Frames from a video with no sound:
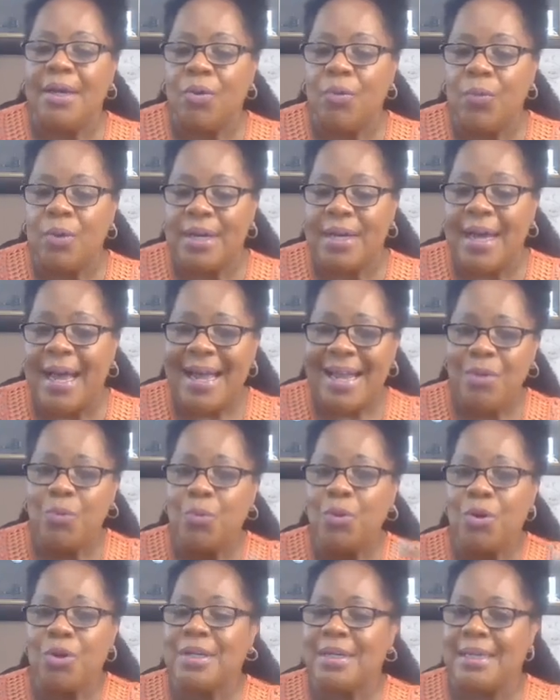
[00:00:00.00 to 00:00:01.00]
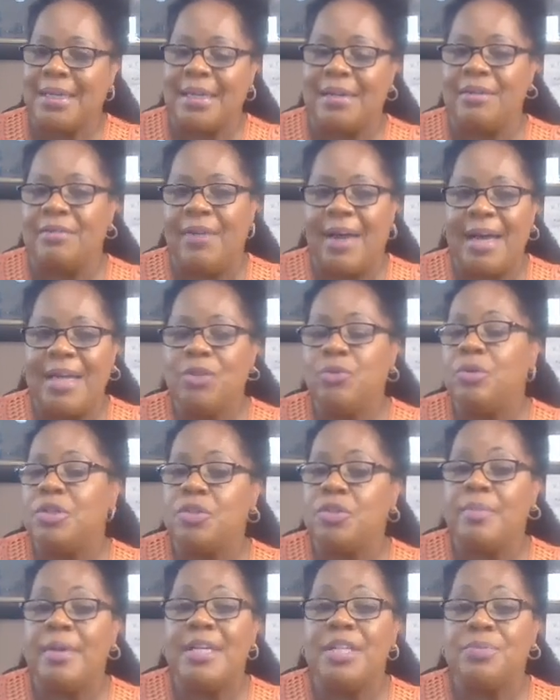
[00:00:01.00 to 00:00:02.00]
when I work
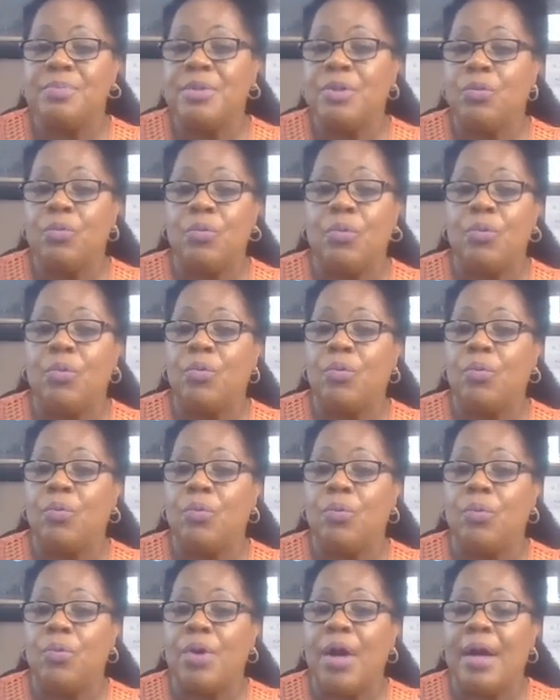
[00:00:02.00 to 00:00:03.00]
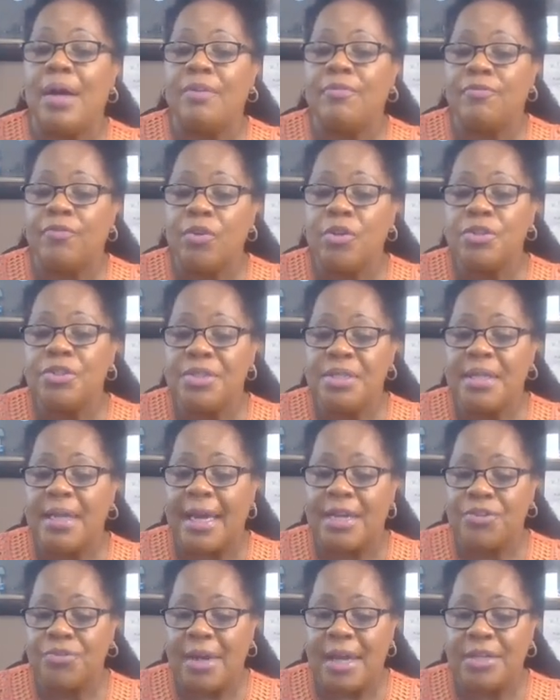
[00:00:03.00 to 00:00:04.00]
evaluation management, first thing
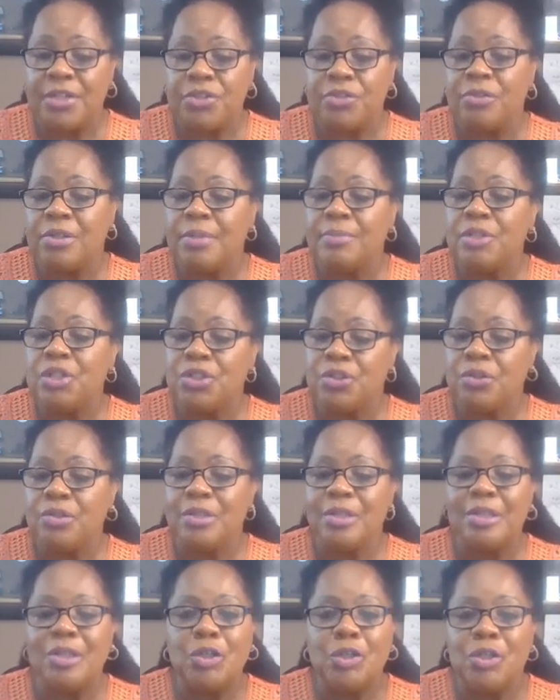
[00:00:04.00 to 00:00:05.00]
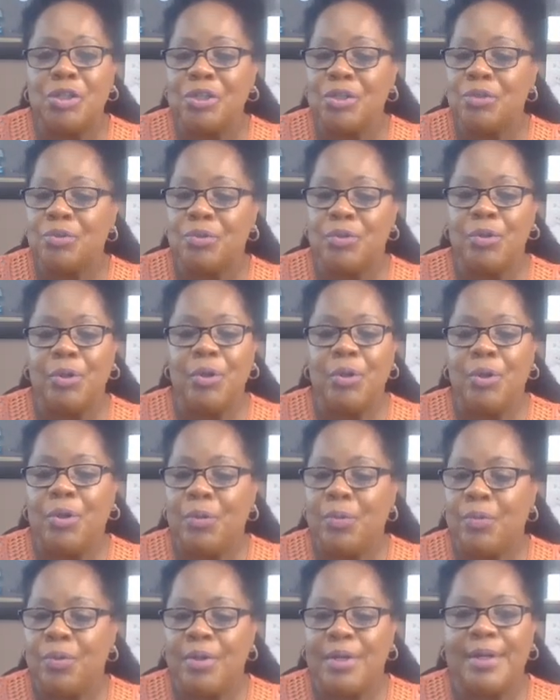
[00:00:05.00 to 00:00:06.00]
I try to do, let me show you a little
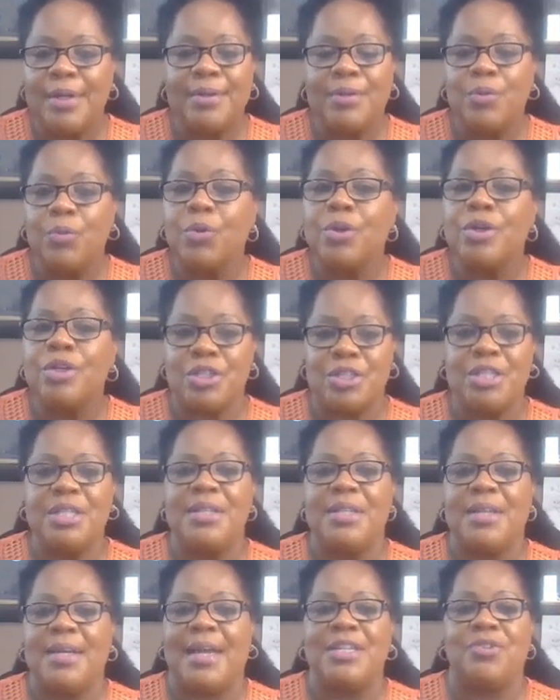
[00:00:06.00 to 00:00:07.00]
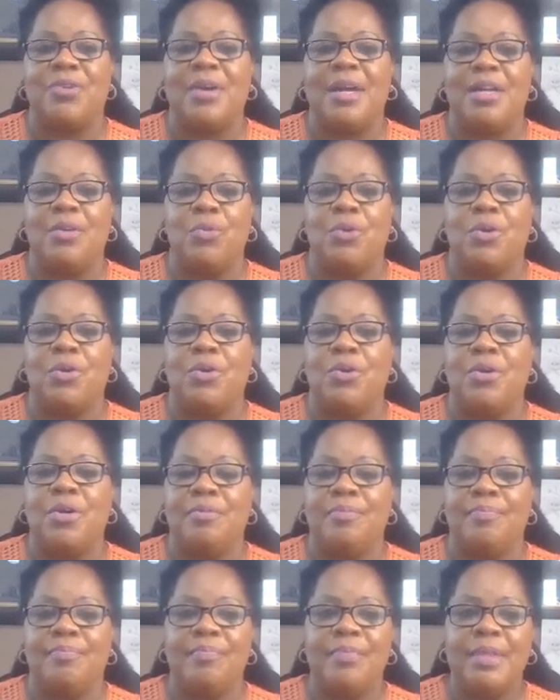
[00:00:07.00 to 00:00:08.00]
worksheet that I try to work
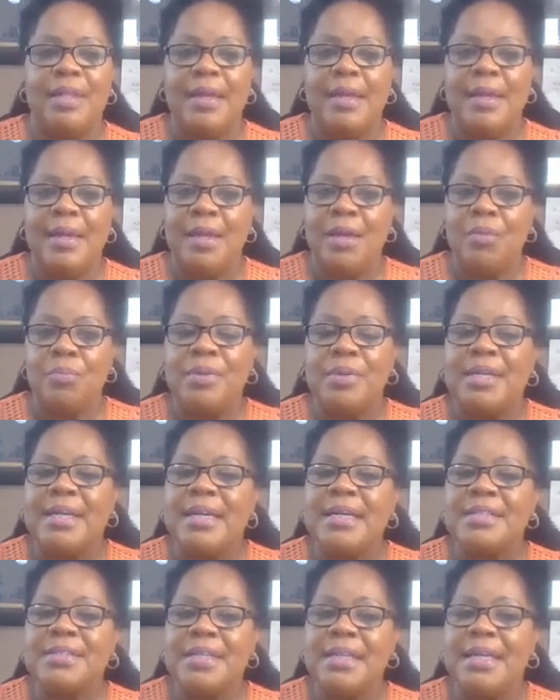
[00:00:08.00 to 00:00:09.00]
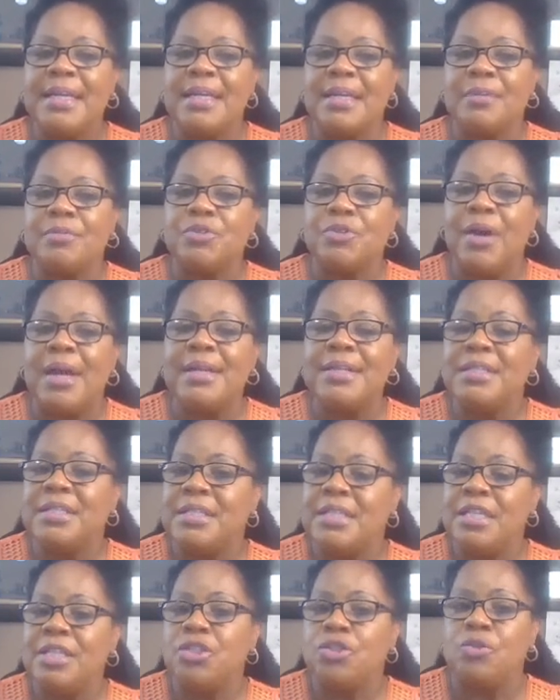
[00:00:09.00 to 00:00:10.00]
on. Because again, I'm trying to
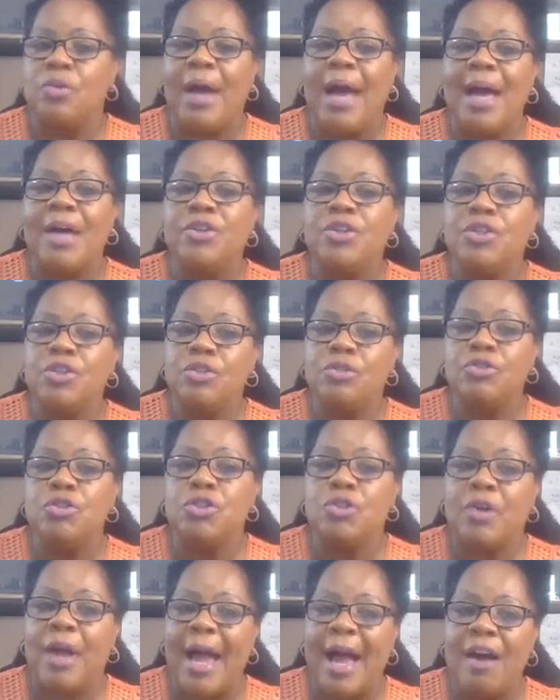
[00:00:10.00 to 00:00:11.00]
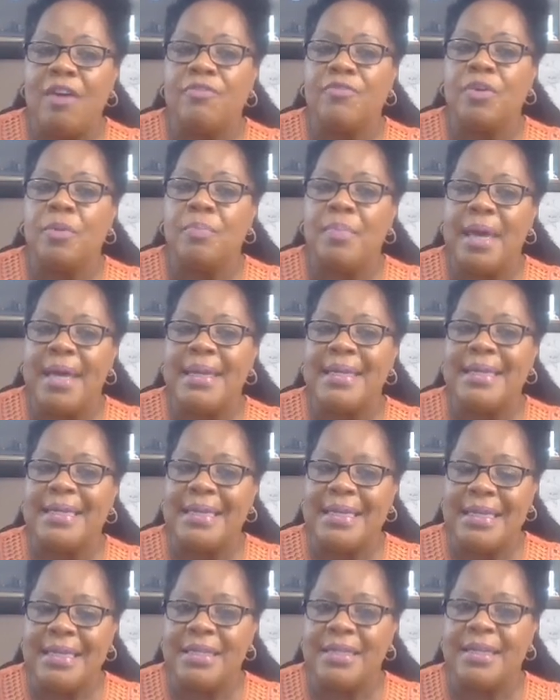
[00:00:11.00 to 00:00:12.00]
teach you how to use your alphabetic
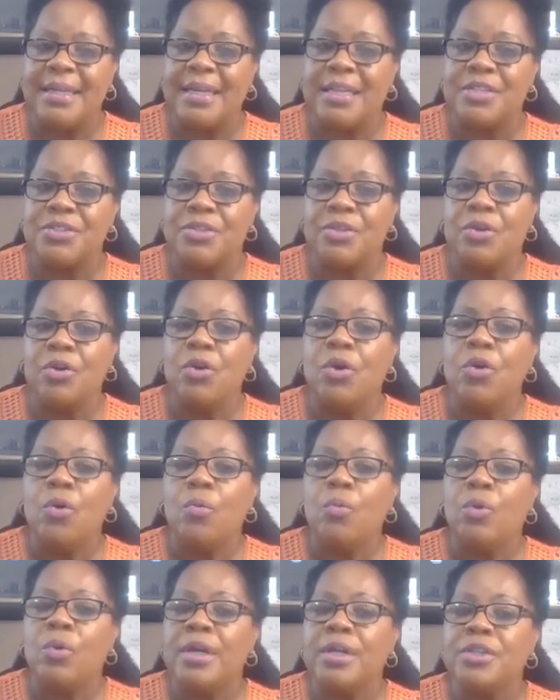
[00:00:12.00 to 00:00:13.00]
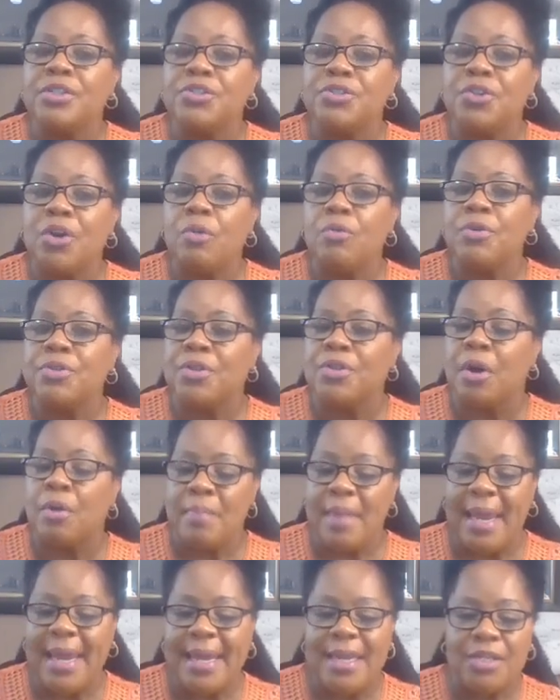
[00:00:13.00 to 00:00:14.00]
index. We're going to start with our
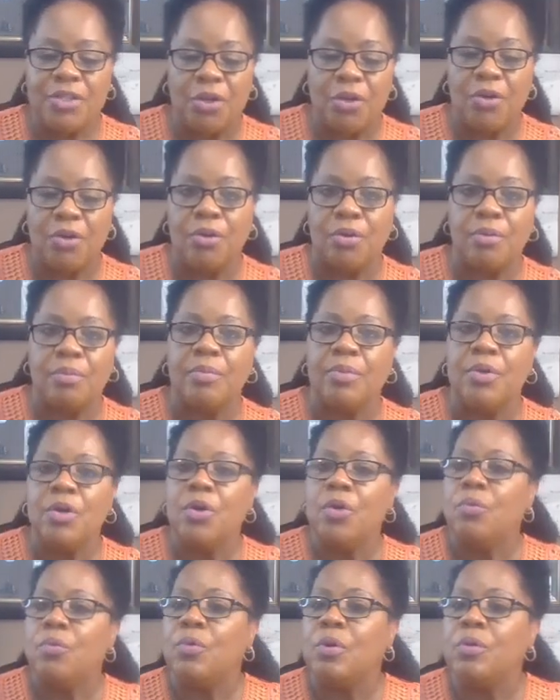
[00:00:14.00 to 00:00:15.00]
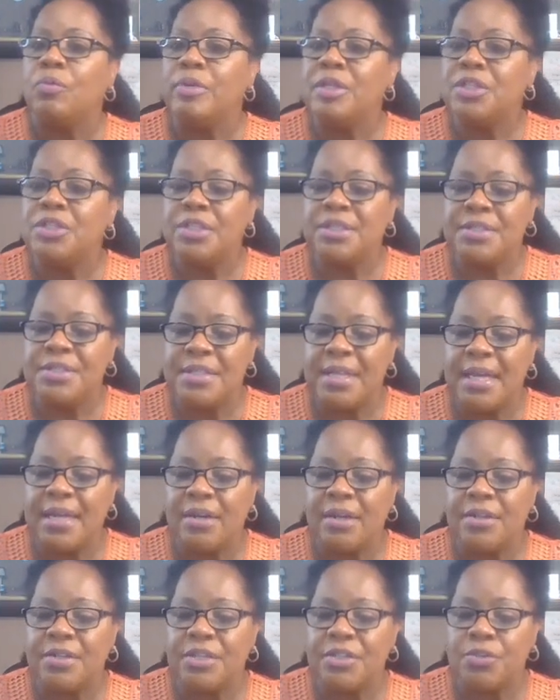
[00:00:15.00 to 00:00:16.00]
main term. Well, we just said
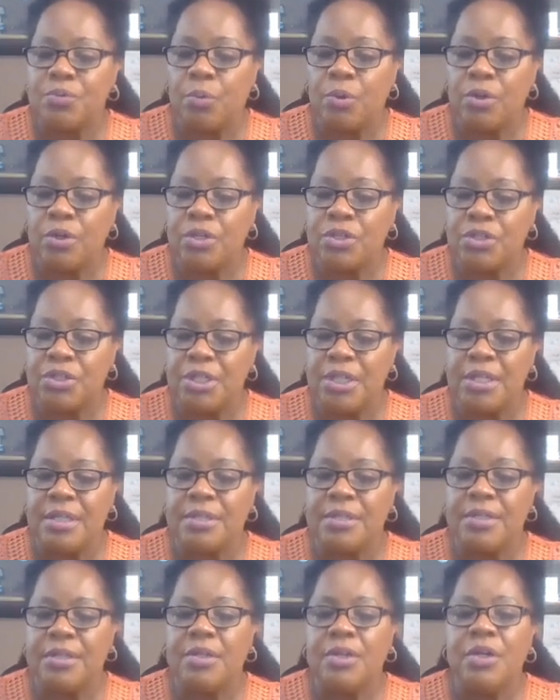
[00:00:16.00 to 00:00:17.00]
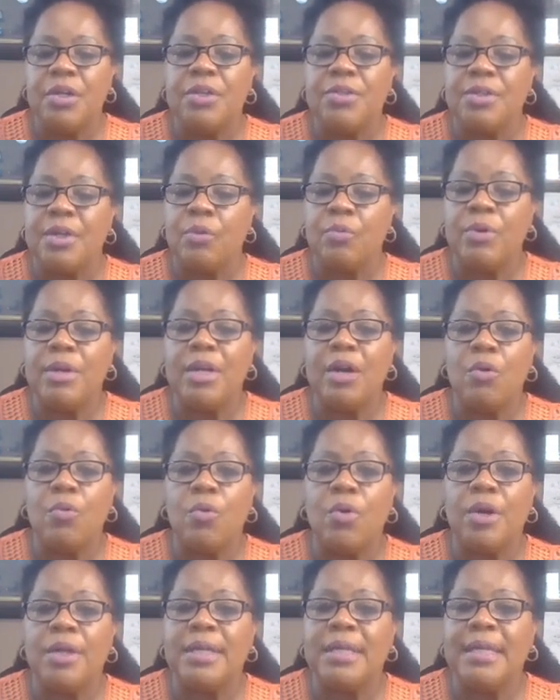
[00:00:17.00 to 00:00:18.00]
on this worksheet that we are
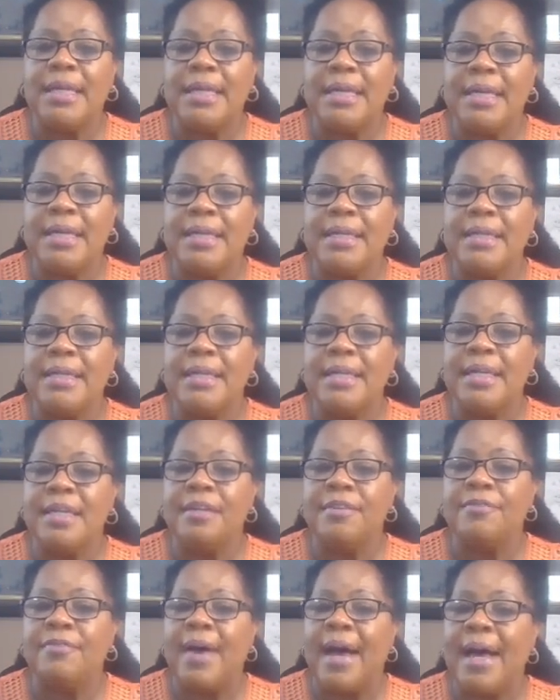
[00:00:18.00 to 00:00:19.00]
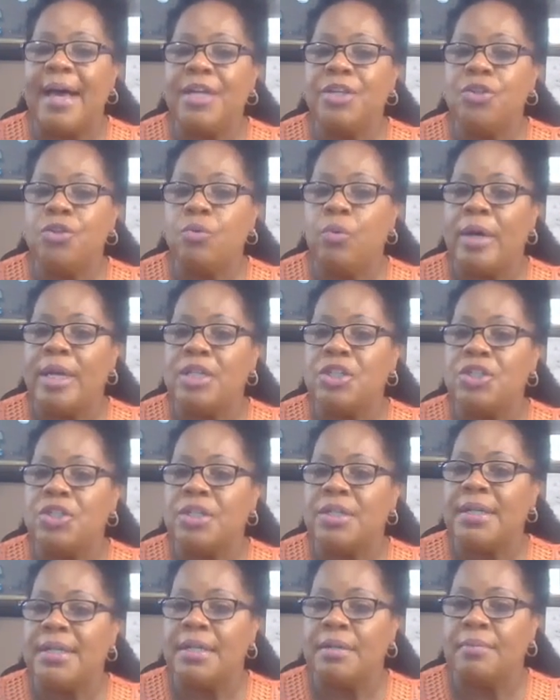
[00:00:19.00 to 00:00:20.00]
working in
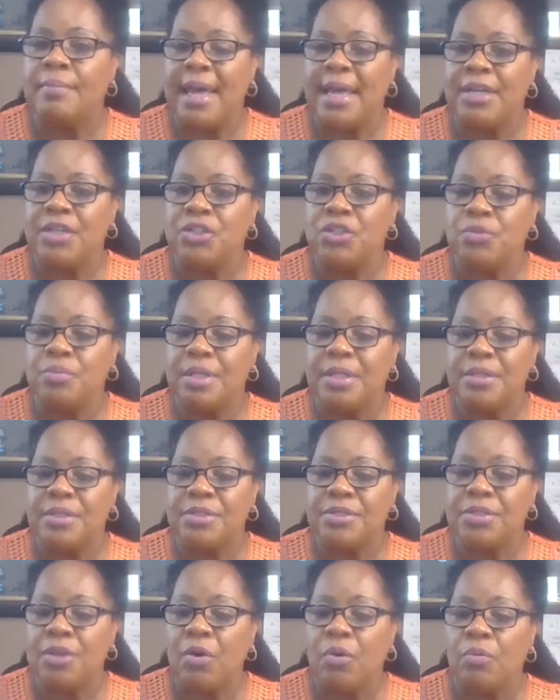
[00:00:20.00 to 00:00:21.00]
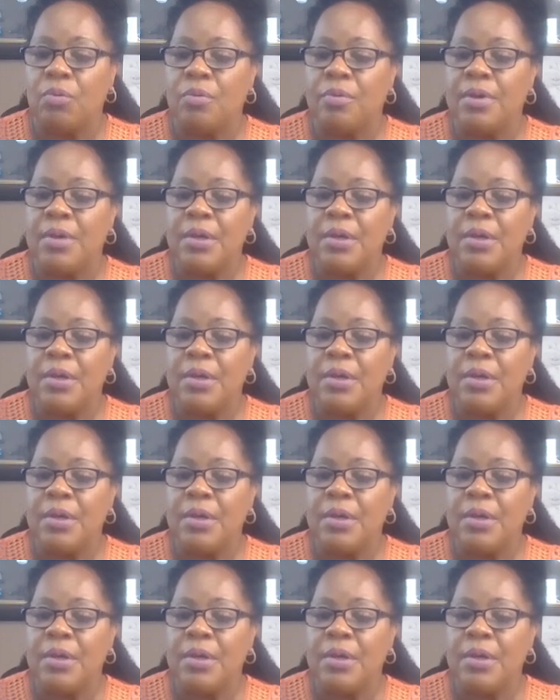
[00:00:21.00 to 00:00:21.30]
evaluation and management. So,